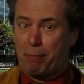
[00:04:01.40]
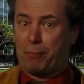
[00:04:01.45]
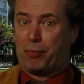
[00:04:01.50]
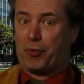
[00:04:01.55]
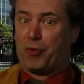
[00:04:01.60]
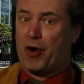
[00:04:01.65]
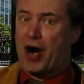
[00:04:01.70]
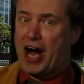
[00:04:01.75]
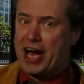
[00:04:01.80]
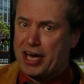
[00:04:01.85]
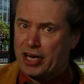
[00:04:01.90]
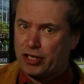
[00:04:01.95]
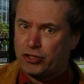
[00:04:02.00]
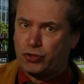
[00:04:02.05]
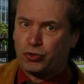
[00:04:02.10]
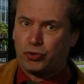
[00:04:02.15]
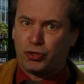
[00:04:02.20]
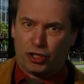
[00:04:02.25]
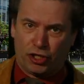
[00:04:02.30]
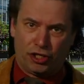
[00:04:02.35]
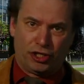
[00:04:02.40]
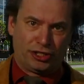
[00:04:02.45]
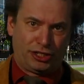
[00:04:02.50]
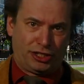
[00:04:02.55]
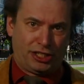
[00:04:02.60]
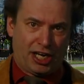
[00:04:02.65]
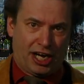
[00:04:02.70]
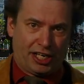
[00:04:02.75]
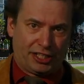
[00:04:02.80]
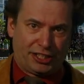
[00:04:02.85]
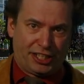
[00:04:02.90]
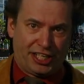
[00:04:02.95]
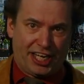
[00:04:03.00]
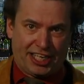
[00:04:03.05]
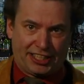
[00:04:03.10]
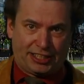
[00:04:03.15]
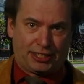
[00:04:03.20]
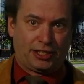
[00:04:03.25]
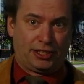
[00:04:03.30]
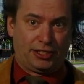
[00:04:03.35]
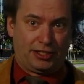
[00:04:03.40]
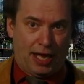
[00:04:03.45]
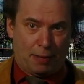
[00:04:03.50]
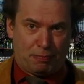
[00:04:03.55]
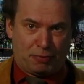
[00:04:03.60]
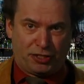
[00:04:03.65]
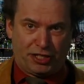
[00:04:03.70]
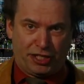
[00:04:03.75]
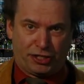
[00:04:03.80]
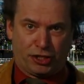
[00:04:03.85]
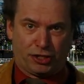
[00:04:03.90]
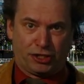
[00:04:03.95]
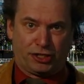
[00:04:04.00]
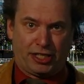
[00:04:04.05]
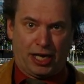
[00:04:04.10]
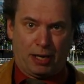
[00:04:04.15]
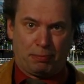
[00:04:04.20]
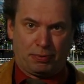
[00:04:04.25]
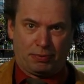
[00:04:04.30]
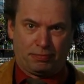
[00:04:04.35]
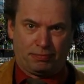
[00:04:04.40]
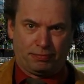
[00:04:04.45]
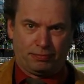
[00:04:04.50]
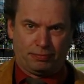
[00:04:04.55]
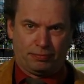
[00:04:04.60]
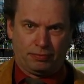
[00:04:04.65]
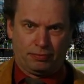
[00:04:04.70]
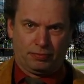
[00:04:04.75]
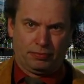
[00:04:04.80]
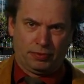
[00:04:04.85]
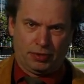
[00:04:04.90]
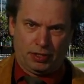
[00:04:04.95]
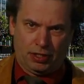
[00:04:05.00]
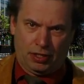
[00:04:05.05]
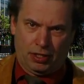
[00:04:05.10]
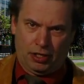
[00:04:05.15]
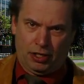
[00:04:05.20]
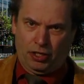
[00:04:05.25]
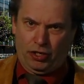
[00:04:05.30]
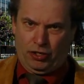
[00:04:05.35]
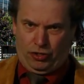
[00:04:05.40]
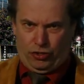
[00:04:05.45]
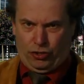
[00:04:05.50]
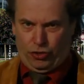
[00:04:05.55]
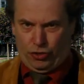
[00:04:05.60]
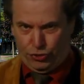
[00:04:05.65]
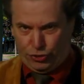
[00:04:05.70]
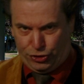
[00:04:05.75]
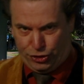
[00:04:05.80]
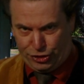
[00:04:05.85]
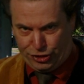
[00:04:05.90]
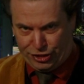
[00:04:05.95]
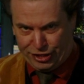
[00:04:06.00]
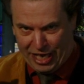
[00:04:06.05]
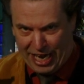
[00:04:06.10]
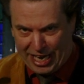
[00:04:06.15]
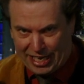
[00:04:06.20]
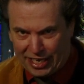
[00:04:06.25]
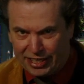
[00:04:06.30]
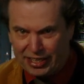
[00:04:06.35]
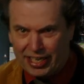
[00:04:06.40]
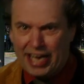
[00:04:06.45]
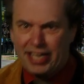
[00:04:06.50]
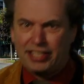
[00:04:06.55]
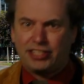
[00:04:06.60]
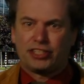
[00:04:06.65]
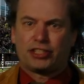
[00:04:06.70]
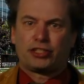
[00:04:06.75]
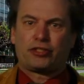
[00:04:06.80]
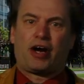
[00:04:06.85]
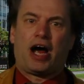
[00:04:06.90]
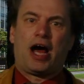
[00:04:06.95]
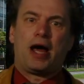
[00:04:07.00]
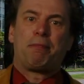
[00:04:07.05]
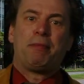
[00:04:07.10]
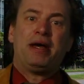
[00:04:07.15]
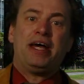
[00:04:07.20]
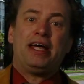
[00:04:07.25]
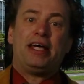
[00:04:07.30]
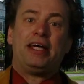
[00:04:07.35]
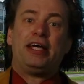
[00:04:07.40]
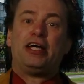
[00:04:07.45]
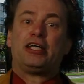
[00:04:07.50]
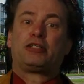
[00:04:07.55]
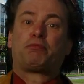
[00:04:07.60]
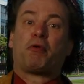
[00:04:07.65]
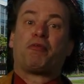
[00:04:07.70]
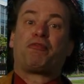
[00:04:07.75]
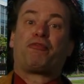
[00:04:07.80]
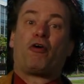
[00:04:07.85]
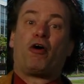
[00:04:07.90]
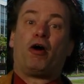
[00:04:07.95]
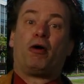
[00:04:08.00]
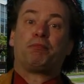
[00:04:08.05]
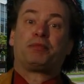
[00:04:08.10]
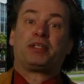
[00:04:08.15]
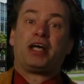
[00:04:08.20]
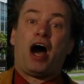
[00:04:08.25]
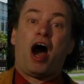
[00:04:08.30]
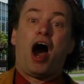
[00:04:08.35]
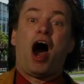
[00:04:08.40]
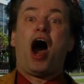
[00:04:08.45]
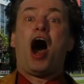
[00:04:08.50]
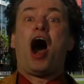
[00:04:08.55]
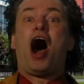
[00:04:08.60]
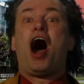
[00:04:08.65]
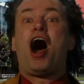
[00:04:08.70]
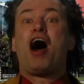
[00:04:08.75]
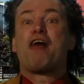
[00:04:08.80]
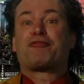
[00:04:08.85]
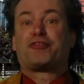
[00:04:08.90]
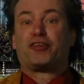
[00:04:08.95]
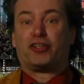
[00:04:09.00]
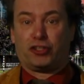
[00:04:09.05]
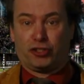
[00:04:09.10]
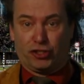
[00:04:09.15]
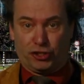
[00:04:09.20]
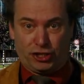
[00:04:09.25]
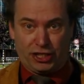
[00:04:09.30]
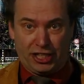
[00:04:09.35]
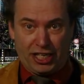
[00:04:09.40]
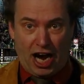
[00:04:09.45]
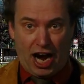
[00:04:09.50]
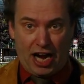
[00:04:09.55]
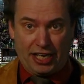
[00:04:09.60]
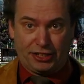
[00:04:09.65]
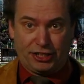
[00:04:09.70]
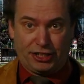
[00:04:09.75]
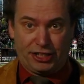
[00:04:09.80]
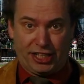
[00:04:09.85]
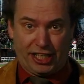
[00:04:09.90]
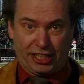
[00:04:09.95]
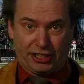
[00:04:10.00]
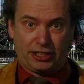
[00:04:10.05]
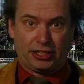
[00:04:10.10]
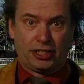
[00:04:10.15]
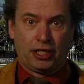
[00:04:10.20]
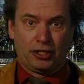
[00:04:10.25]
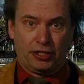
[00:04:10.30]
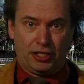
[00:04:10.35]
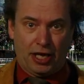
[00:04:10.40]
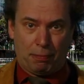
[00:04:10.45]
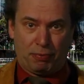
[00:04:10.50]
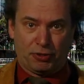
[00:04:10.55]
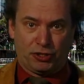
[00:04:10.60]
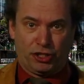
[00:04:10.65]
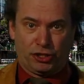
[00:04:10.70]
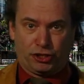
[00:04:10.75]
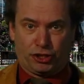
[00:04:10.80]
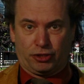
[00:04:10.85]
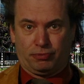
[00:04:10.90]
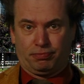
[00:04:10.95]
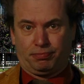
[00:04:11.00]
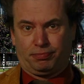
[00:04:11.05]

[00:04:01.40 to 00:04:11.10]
prior to the CIGS deposition step. A second laser scribe is performed after the CIGS deposition,